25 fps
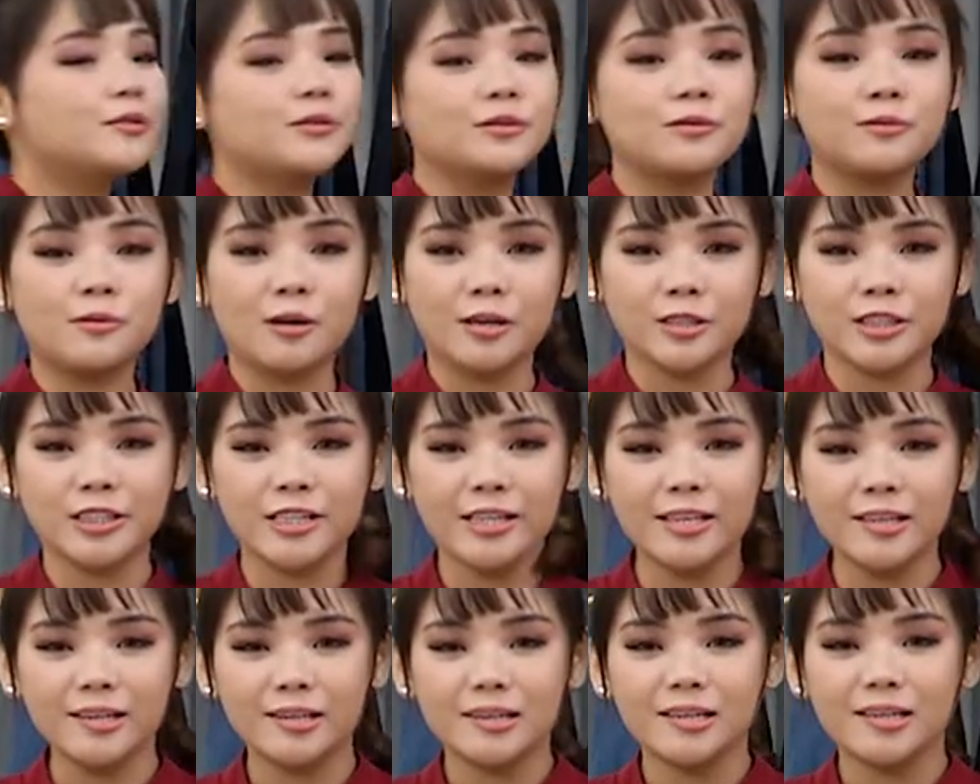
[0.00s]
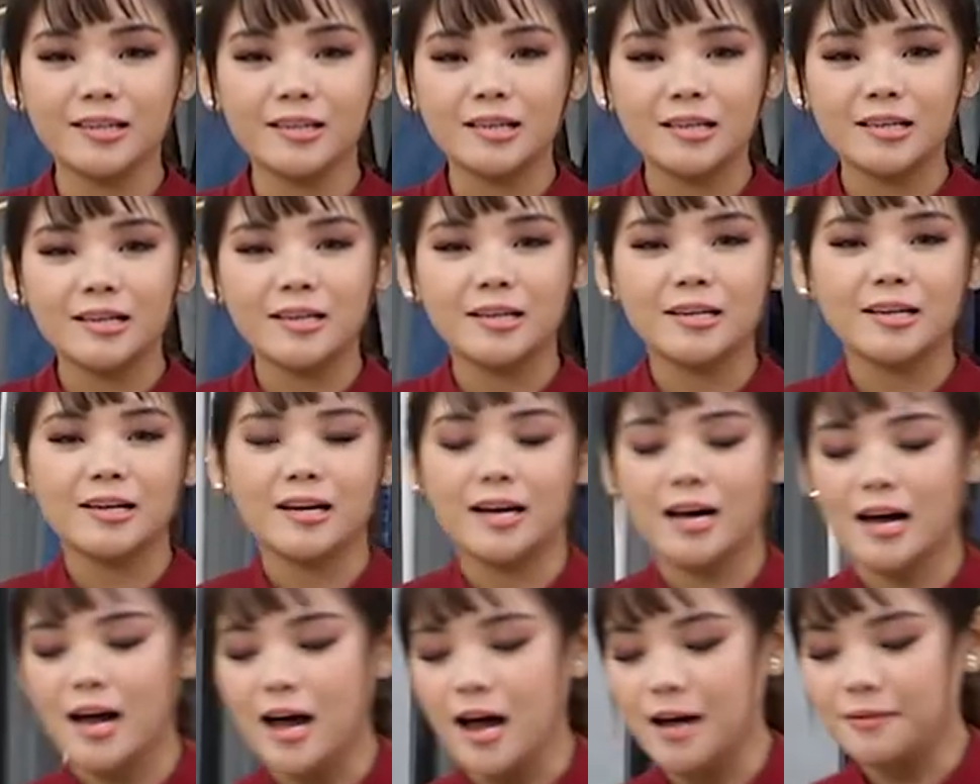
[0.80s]
to wash it?
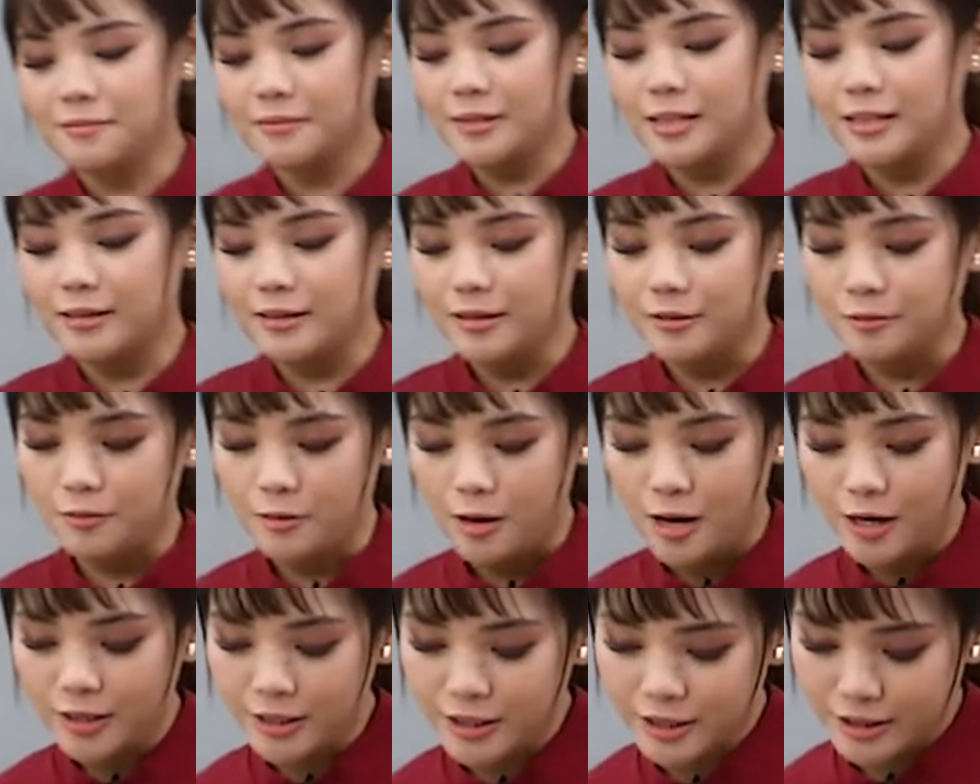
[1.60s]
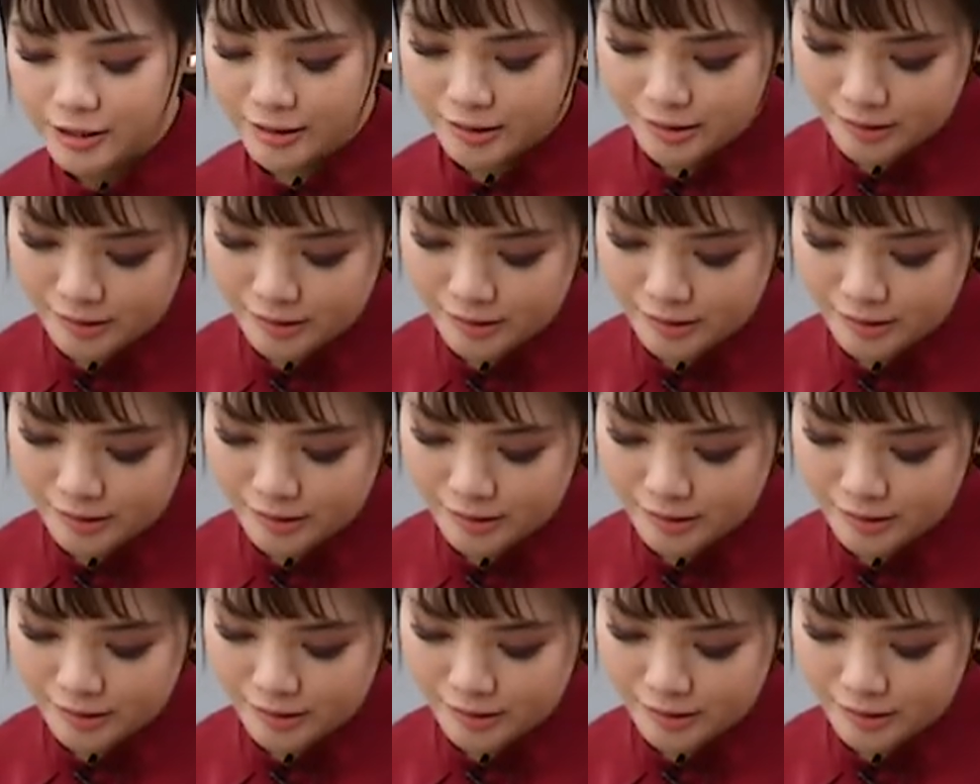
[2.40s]
I'm gonna wash